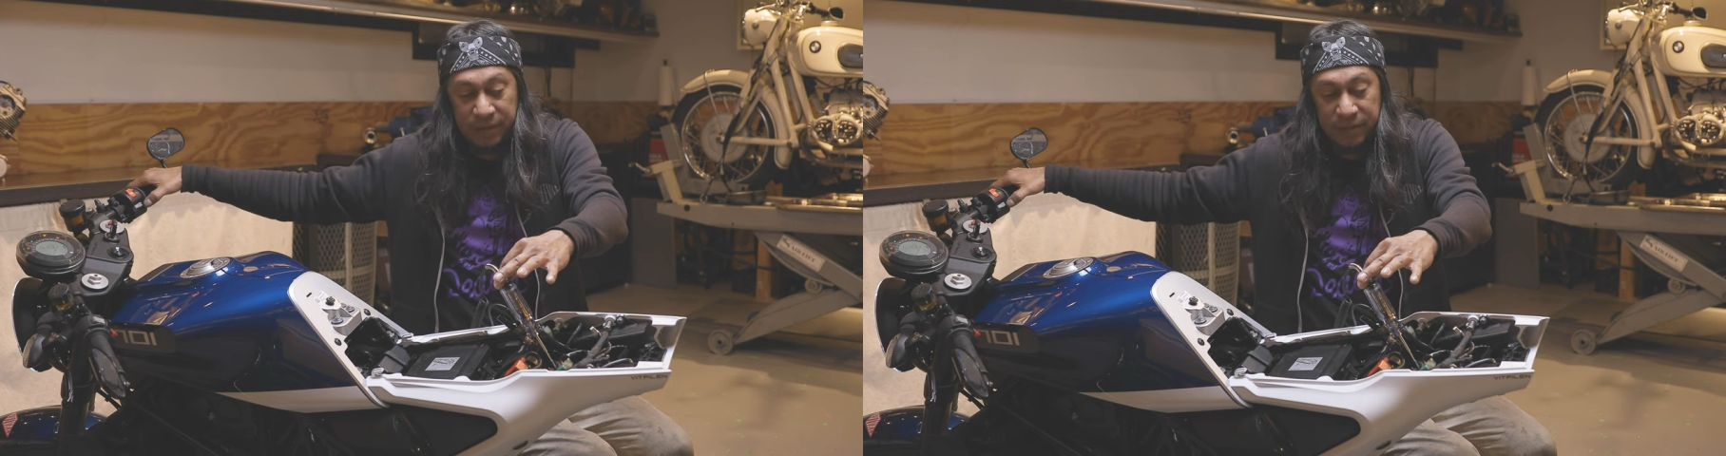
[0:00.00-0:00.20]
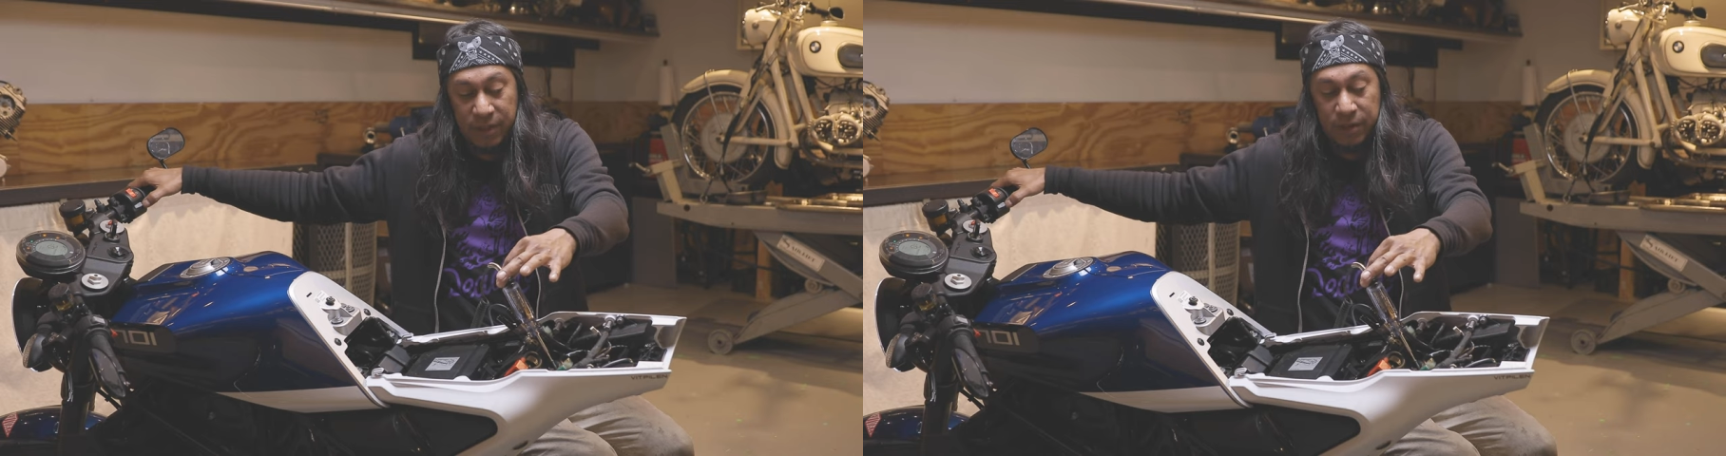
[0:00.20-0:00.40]

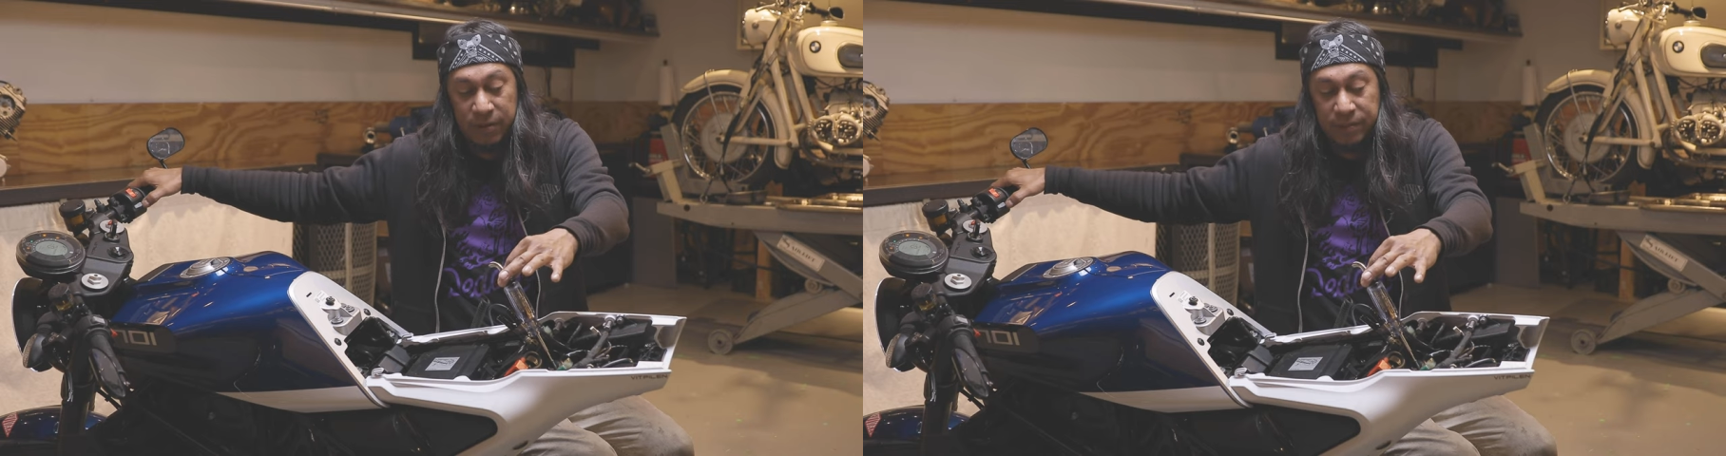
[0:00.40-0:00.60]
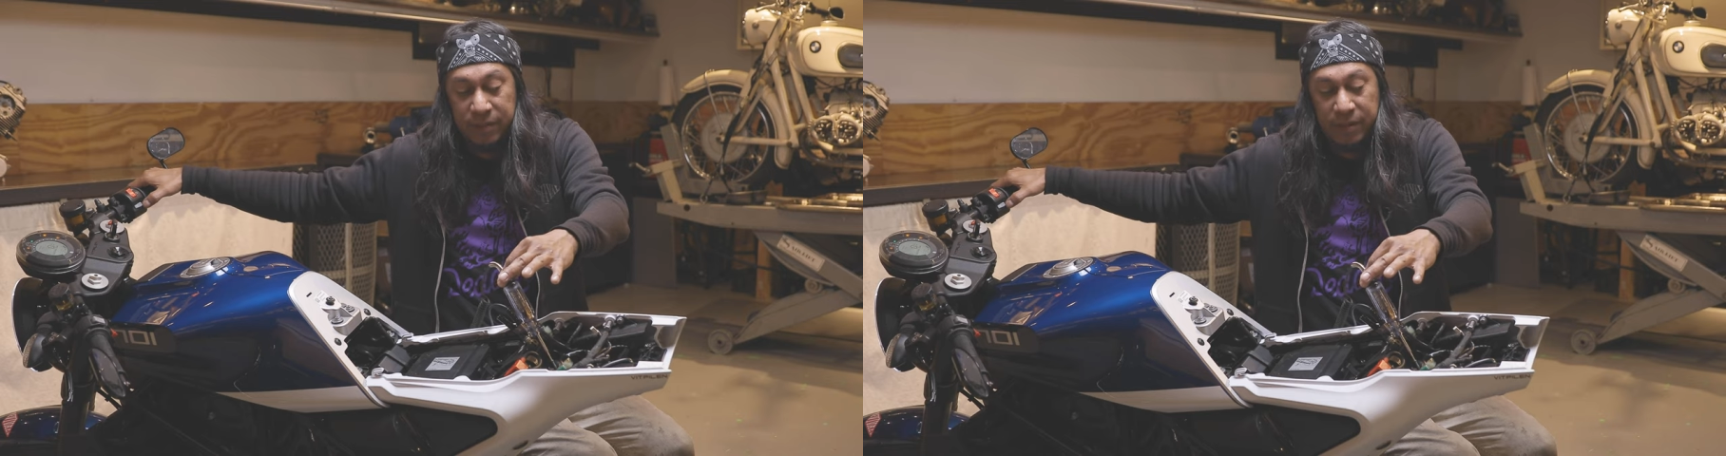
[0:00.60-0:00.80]

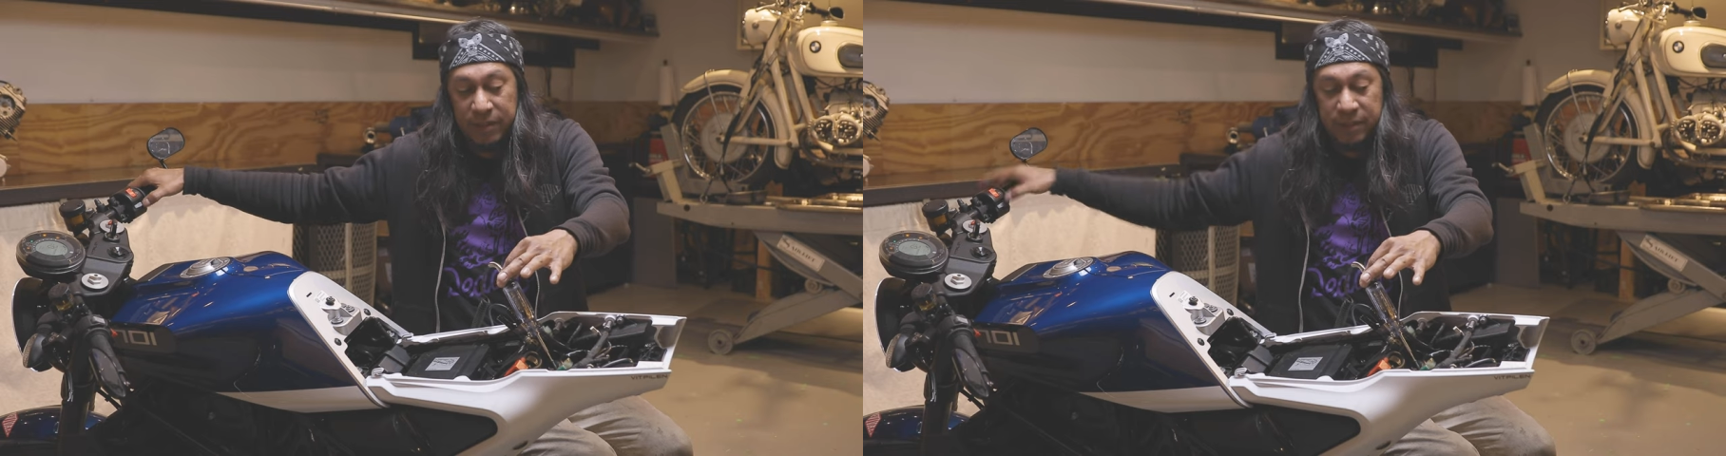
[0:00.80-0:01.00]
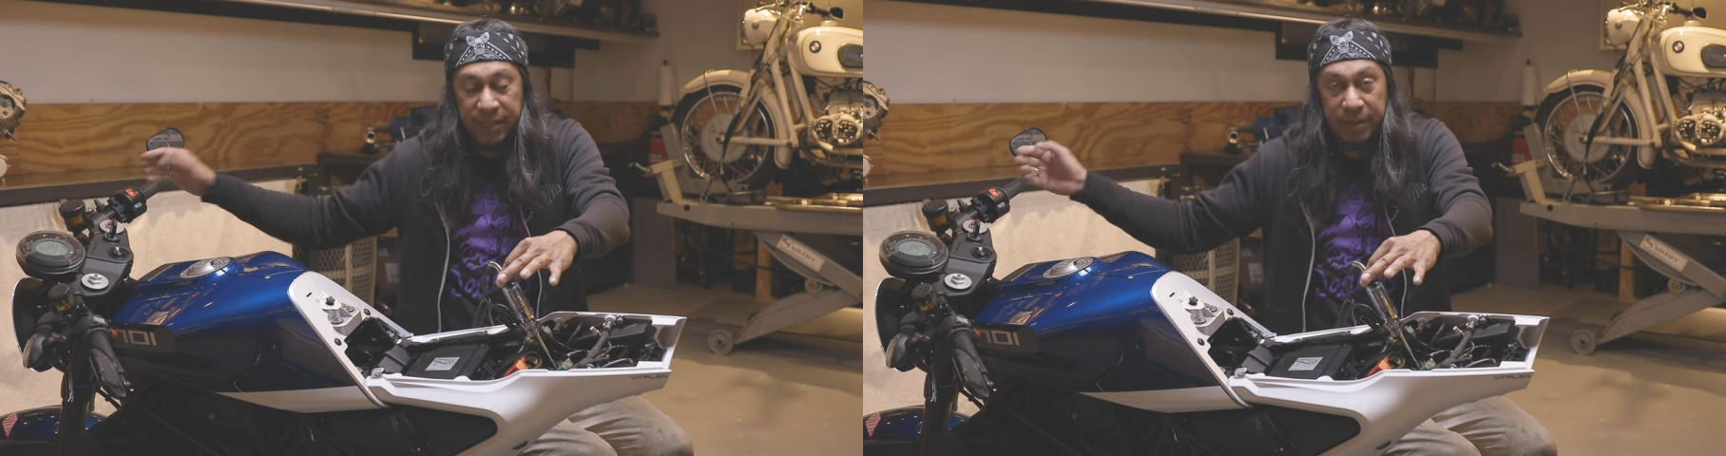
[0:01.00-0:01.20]
So
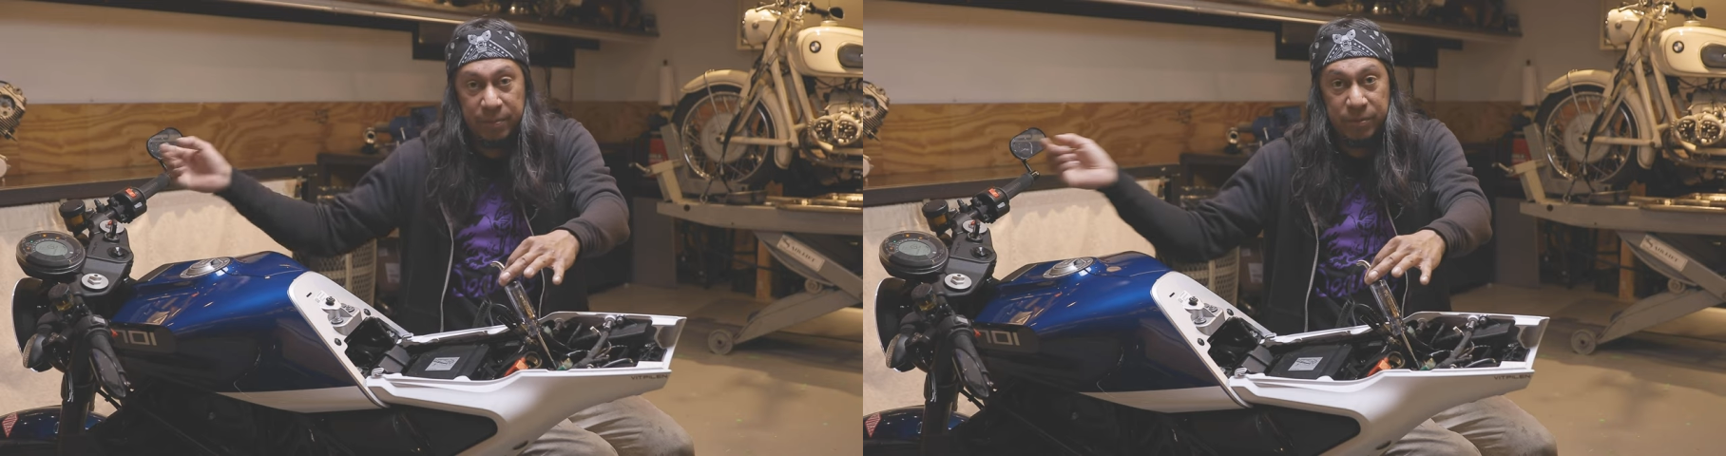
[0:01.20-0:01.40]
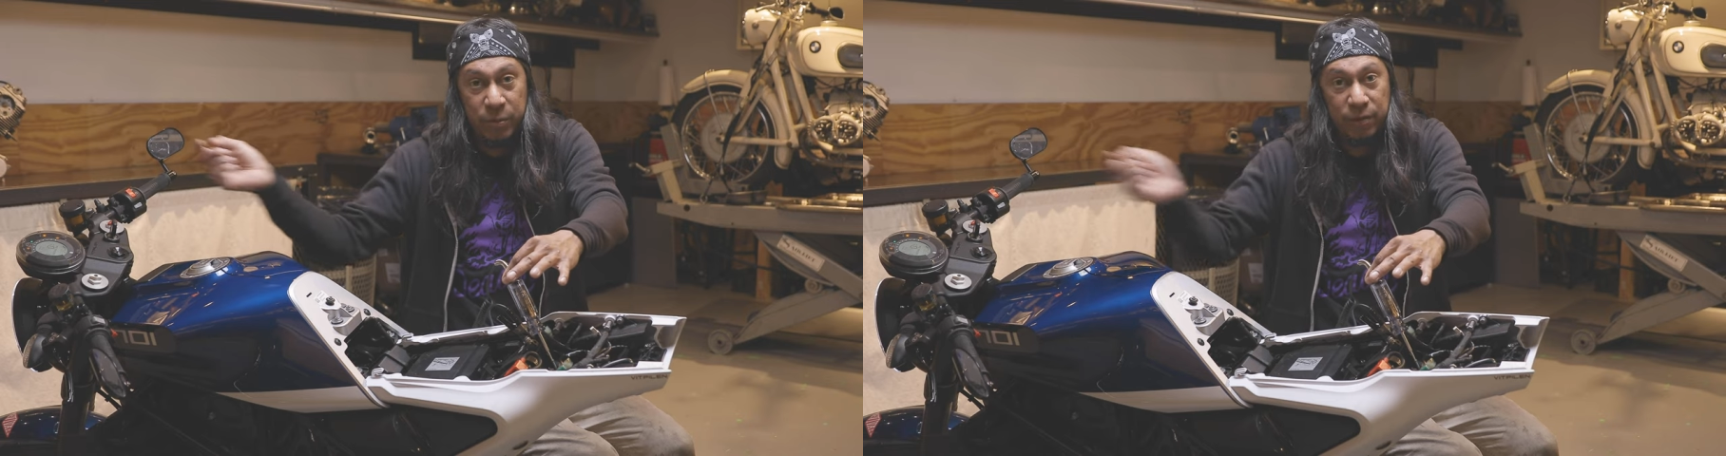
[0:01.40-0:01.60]
it's getting
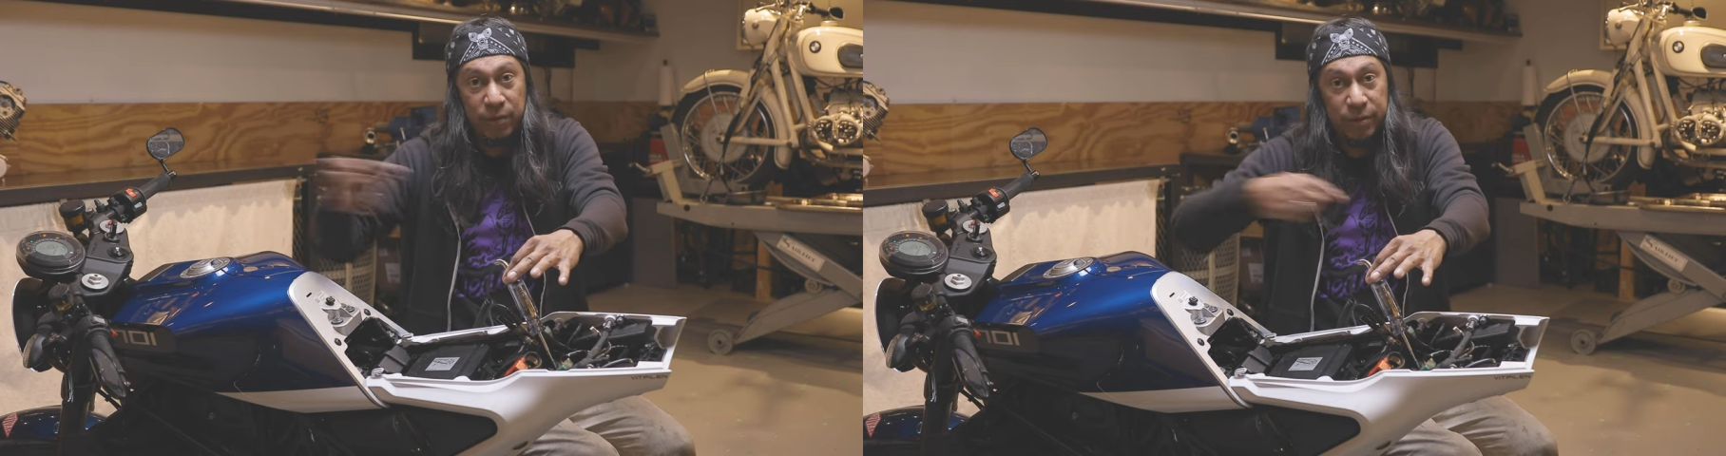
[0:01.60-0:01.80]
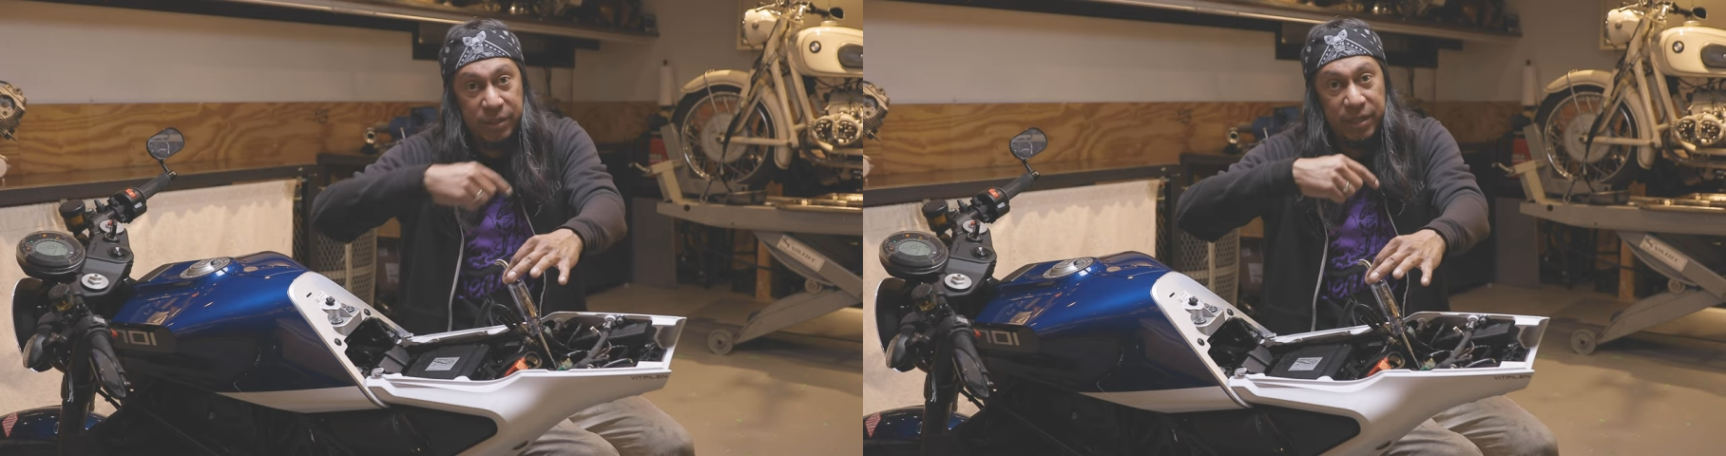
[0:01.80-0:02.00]
12
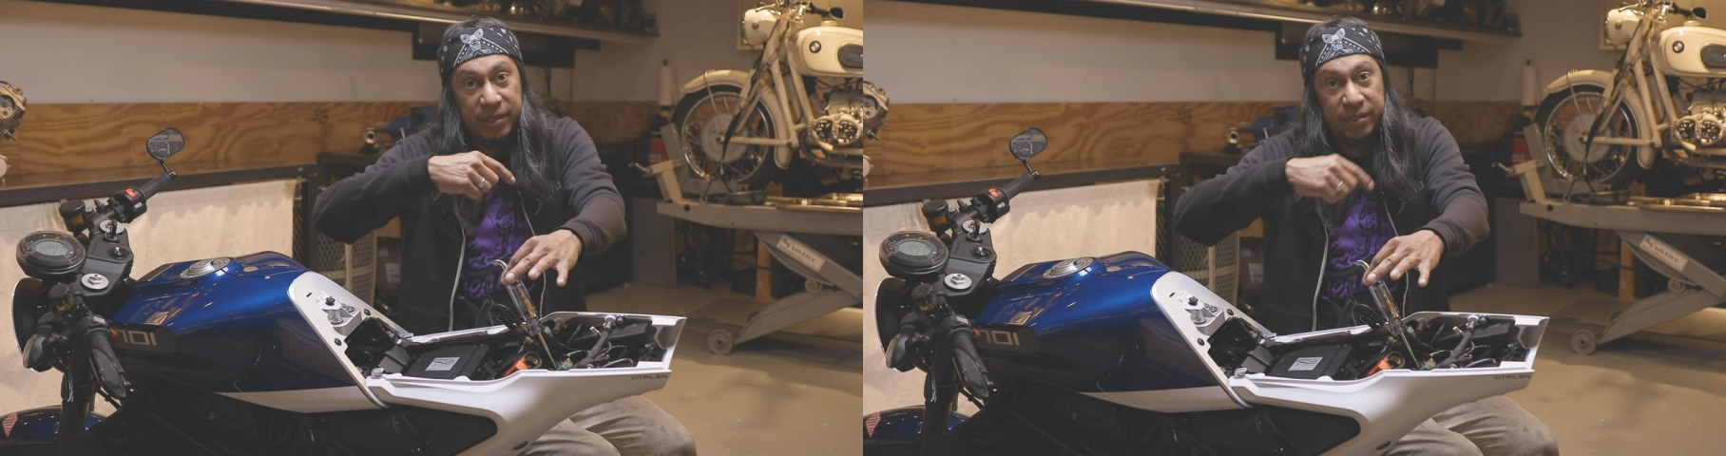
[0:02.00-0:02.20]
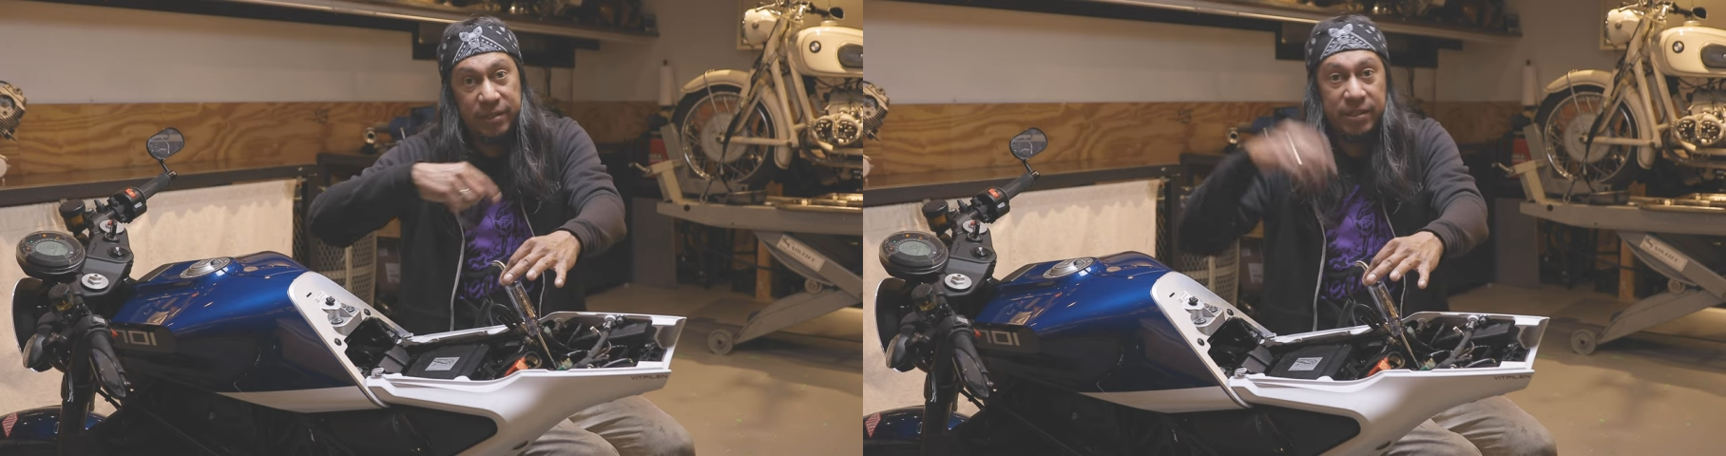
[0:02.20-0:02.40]
volts in,